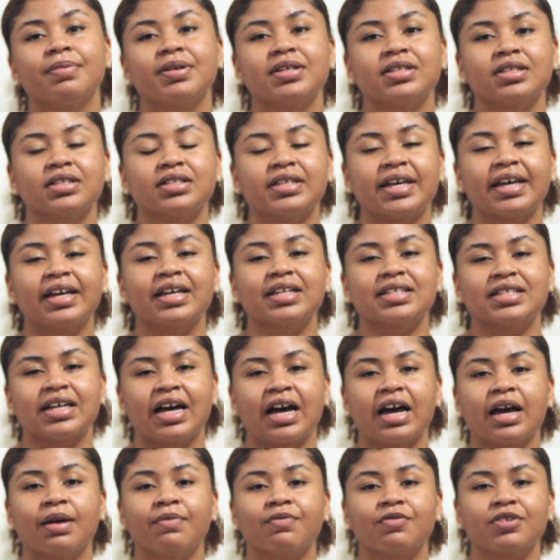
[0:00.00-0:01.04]
is to take a
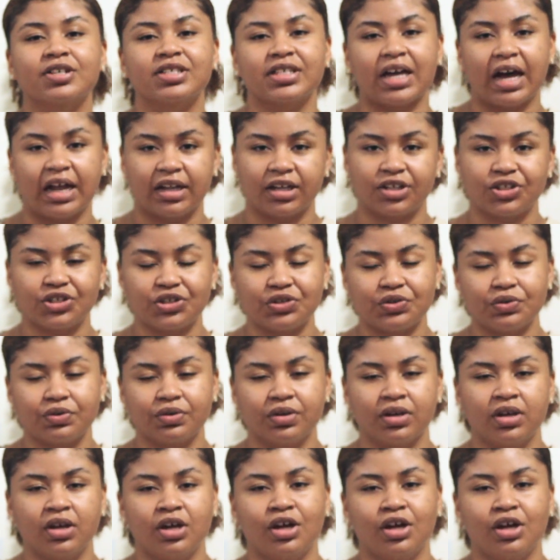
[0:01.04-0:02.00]
time for solitude.